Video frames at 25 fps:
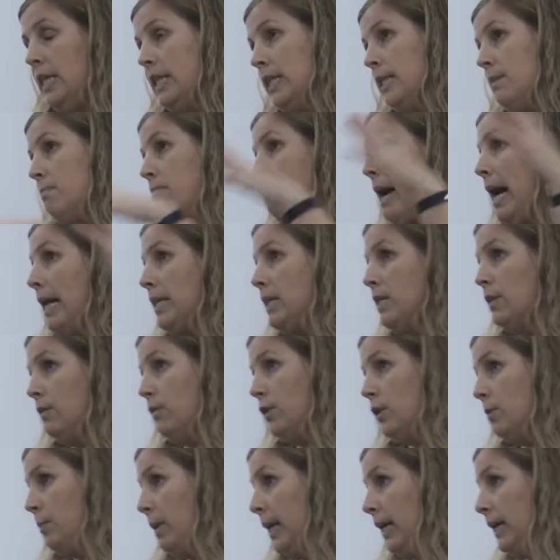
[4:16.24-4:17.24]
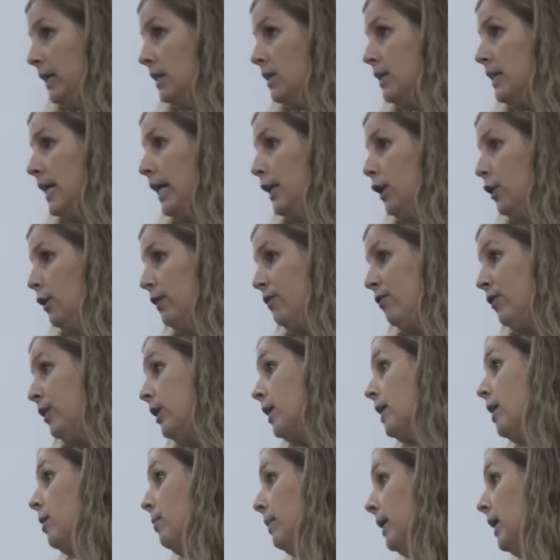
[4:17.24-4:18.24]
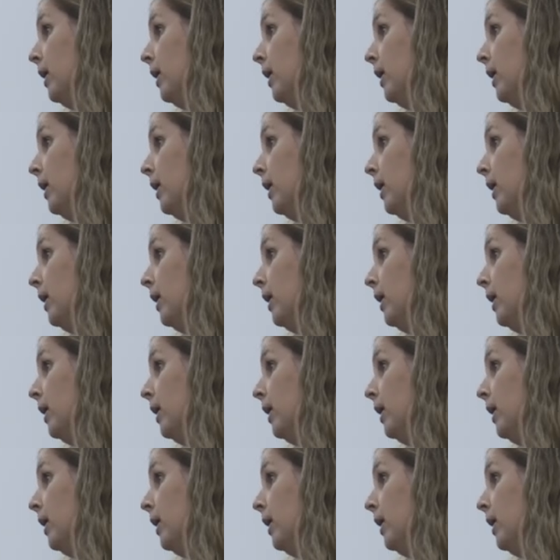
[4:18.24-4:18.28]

this massive space that you feel a little